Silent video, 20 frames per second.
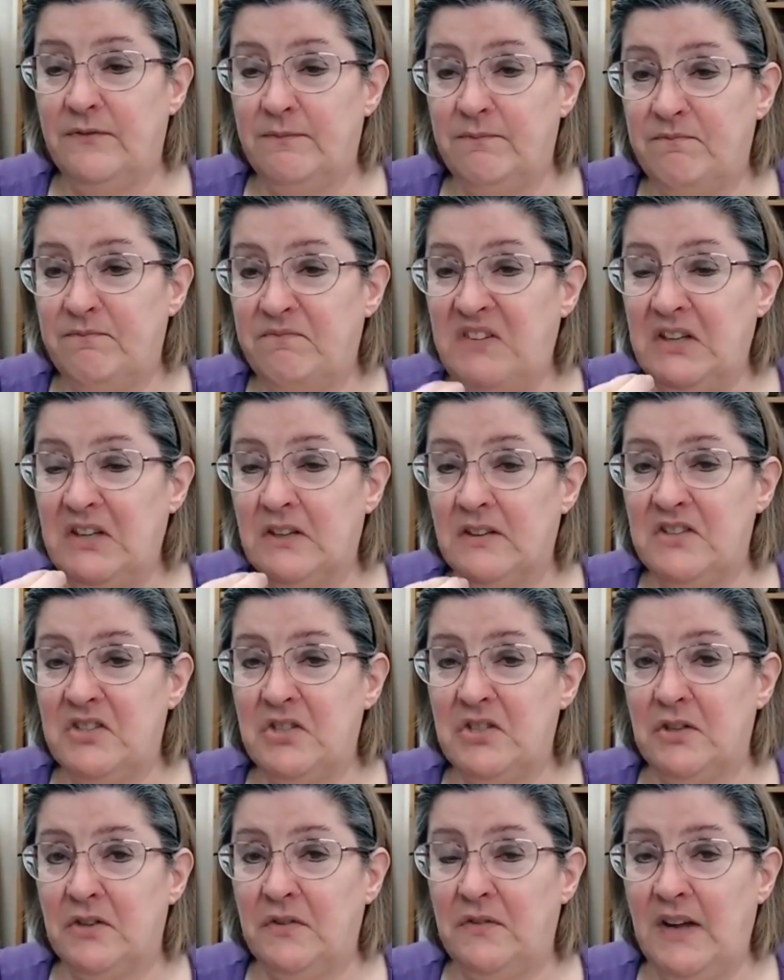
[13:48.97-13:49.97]
feel is
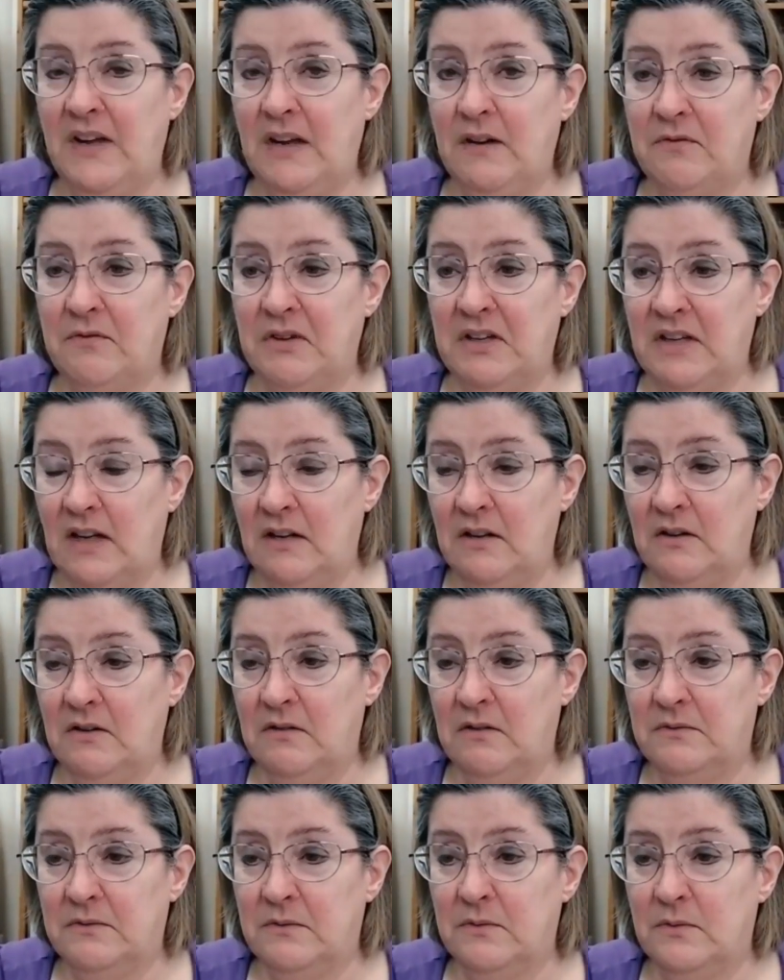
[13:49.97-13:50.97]
your favorite that
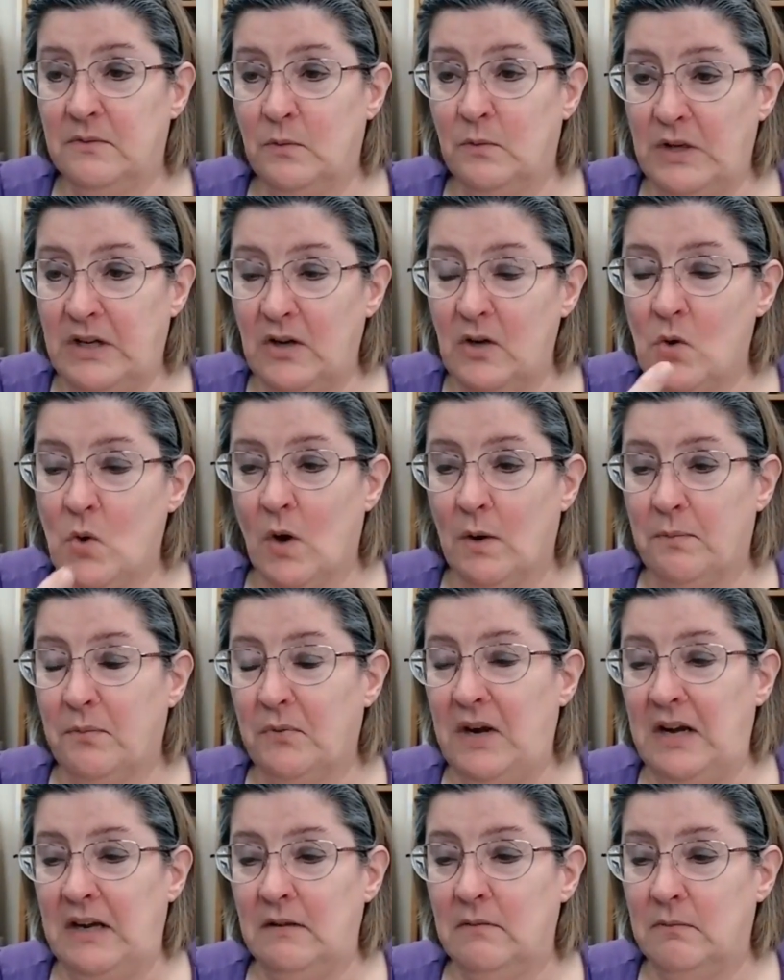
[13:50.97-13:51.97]
you would
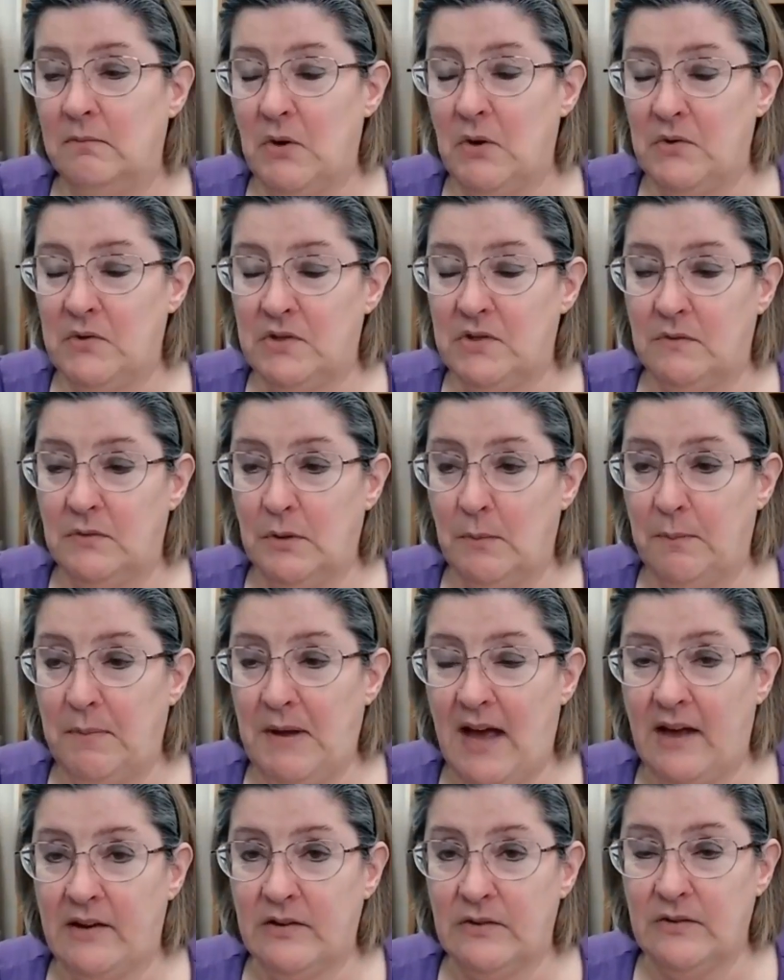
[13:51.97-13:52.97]
incorporate in most of your
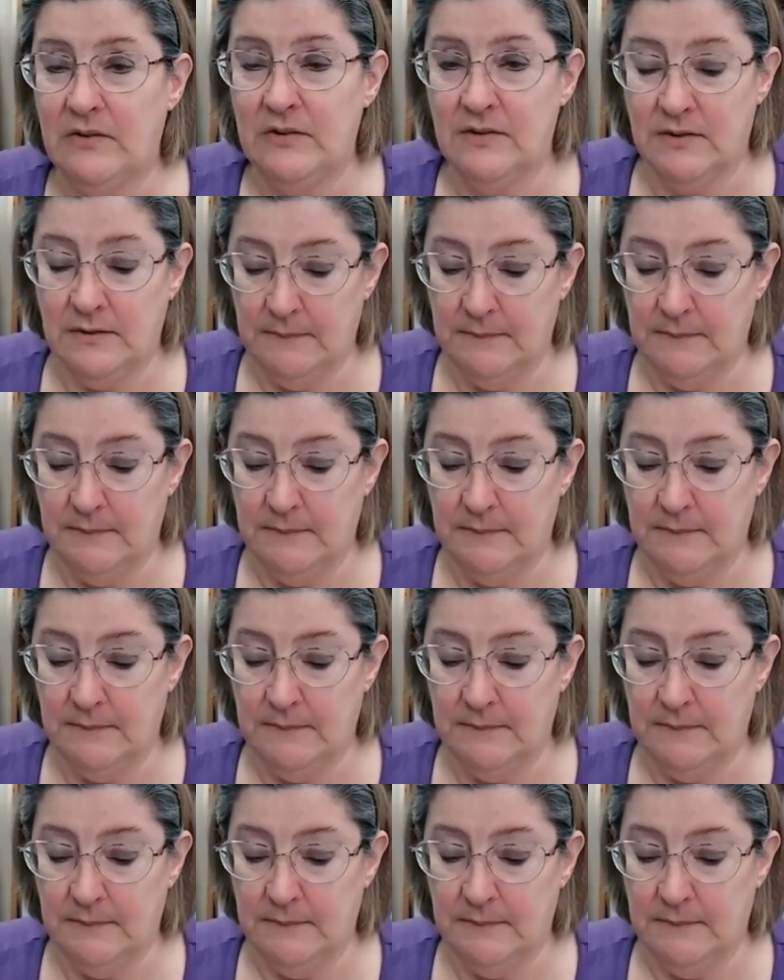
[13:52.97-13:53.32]
patterns?